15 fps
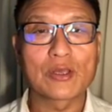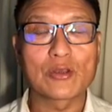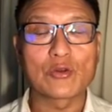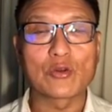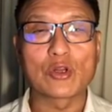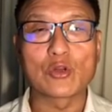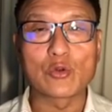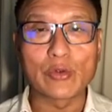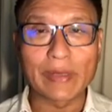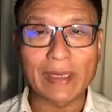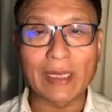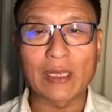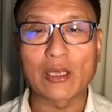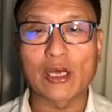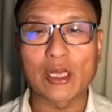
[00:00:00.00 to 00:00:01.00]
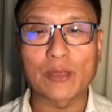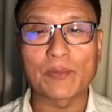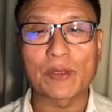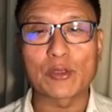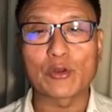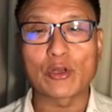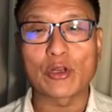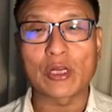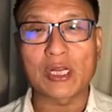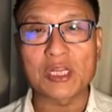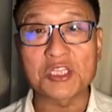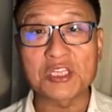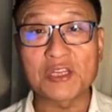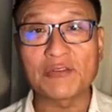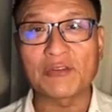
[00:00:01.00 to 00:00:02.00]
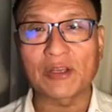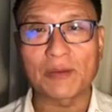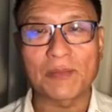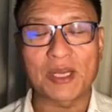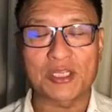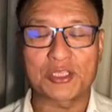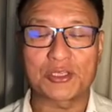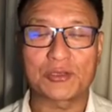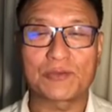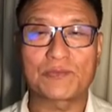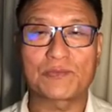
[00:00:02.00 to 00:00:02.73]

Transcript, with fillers: You're doing a lot, but you're not achieving much.